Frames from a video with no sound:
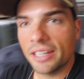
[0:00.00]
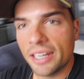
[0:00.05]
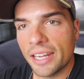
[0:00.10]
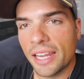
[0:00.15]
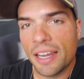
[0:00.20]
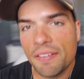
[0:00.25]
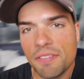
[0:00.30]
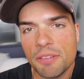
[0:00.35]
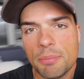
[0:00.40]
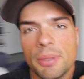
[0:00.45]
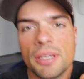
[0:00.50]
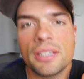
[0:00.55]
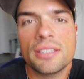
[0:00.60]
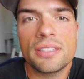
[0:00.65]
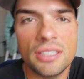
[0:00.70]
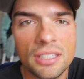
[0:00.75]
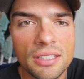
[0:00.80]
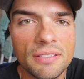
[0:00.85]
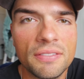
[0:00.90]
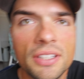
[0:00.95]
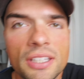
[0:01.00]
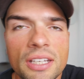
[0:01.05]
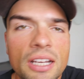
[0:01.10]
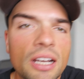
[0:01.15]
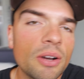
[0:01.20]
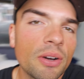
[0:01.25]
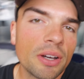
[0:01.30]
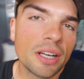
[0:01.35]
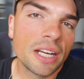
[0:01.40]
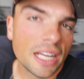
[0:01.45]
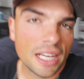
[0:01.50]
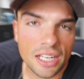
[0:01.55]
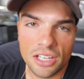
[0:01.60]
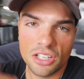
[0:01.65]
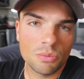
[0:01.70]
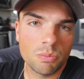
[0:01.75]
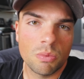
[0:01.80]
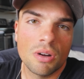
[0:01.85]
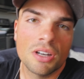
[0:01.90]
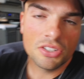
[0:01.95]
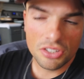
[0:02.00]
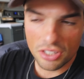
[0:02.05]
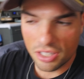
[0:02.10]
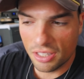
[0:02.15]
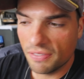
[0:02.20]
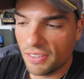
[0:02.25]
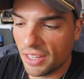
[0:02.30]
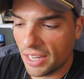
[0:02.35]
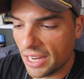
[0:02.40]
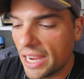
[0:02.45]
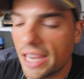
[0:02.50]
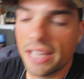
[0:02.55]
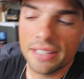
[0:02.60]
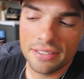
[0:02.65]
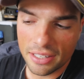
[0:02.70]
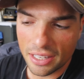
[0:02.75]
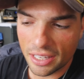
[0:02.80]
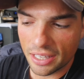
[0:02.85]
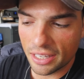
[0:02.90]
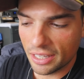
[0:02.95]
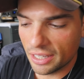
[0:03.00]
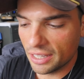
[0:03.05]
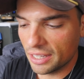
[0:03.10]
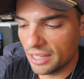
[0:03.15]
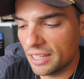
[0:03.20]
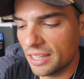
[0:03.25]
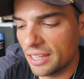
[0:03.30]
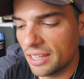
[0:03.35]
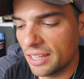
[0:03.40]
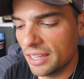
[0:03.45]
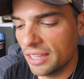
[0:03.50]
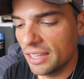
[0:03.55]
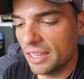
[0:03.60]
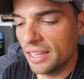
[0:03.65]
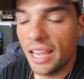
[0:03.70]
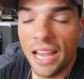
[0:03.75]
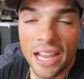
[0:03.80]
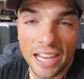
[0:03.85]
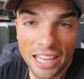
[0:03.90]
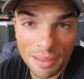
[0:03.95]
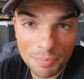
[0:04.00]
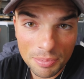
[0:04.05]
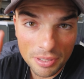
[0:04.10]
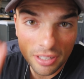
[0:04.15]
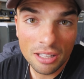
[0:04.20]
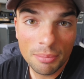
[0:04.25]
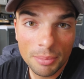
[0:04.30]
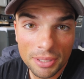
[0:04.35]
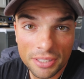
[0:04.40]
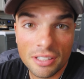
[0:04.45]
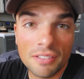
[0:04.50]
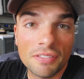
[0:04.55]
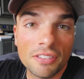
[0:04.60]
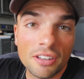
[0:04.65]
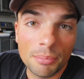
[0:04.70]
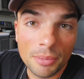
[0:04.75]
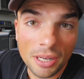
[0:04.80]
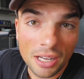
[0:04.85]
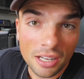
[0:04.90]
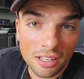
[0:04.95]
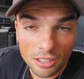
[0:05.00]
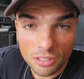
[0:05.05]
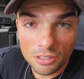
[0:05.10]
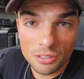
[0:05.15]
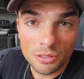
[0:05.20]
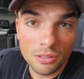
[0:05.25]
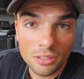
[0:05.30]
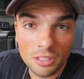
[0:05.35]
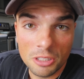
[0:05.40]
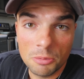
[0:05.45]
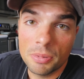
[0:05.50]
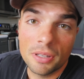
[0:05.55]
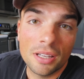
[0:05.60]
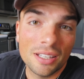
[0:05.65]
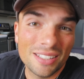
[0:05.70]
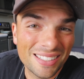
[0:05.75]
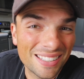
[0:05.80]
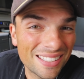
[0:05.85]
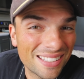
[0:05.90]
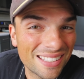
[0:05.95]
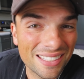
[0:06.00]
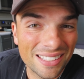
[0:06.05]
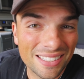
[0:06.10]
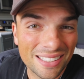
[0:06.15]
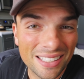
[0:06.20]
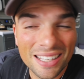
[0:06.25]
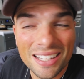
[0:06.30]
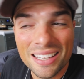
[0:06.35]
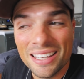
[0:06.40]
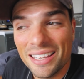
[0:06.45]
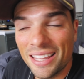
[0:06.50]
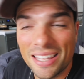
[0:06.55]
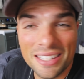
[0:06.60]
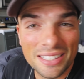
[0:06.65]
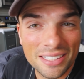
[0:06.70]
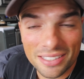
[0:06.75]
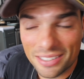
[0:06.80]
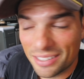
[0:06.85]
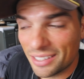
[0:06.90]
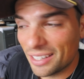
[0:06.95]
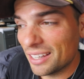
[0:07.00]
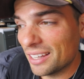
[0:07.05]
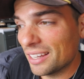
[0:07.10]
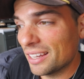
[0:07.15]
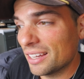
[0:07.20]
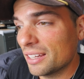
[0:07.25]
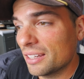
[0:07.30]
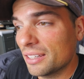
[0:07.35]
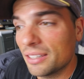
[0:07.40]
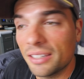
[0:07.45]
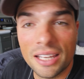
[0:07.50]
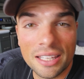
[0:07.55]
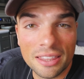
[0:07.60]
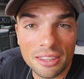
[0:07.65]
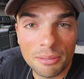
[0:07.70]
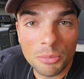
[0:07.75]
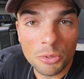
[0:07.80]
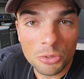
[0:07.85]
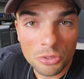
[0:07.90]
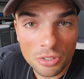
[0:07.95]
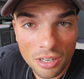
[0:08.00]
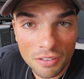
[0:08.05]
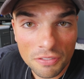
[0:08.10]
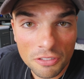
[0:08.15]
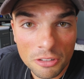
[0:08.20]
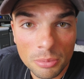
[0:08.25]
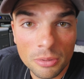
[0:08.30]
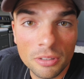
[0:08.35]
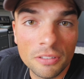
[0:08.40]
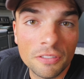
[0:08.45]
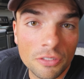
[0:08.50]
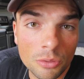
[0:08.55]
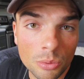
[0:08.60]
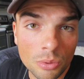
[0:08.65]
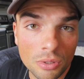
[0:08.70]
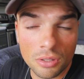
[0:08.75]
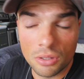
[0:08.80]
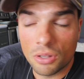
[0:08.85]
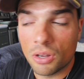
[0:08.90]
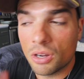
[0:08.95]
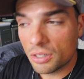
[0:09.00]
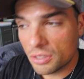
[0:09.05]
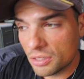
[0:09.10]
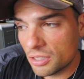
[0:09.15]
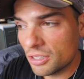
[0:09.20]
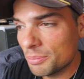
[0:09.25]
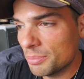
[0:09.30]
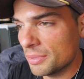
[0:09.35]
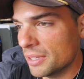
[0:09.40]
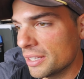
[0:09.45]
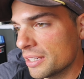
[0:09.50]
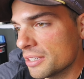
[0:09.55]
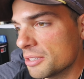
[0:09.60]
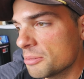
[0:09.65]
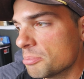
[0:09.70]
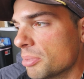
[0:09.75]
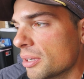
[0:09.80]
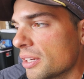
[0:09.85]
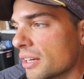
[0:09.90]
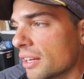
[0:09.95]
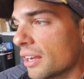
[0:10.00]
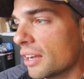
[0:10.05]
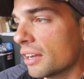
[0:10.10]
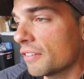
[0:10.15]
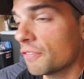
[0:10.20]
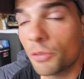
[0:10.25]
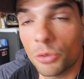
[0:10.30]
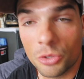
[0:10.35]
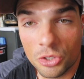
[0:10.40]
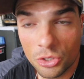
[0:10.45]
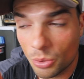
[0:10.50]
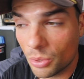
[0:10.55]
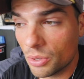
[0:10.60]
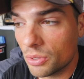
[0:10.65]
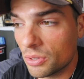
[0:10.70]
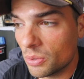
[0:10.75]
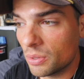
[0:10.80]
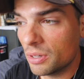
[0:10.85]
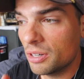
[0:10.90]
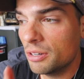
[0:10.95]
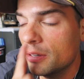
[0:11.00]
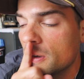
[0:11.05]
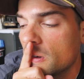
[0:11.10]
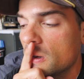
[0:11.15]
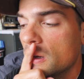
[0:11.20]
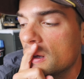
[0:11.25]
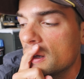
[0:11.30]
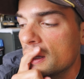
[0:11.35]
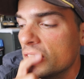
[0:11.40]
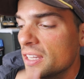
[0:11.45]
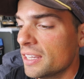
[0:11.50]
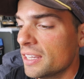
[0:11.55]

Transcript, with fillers: then I have the big TV going, I can just watch TV as I I keep telling myself that I'm not gonna do this because this is this is uh, not the most comfortable for long-term things, but uh, for short-term,